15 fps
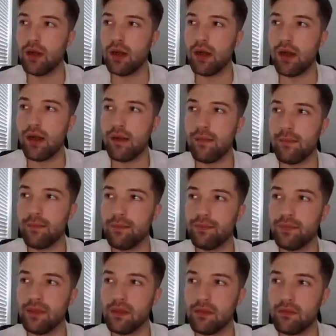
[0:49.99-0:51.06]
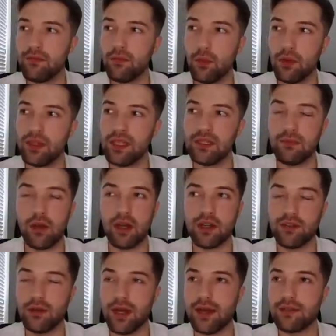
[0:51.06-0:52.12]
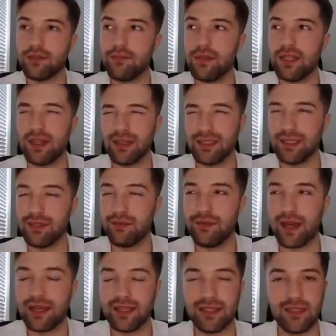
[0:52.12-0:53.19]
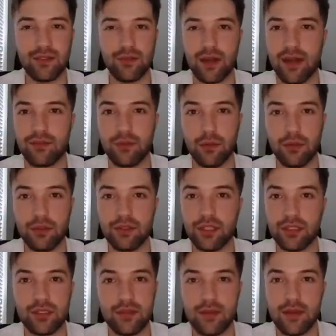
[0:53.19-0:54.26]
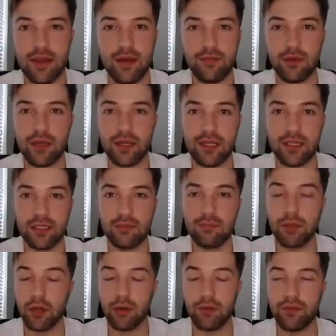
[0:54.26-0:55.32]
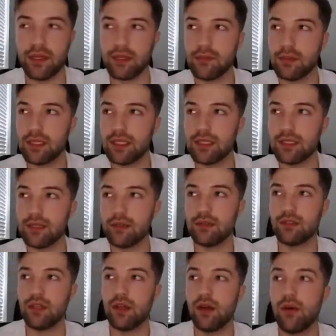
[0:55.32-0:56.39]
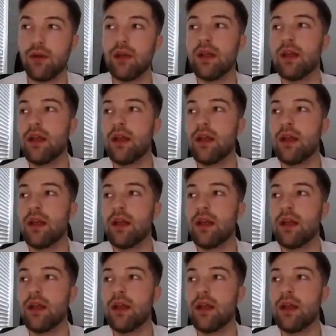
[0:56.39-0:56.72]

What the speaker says: these mock drafts because of the fact that the draft order just never is perfect with this. So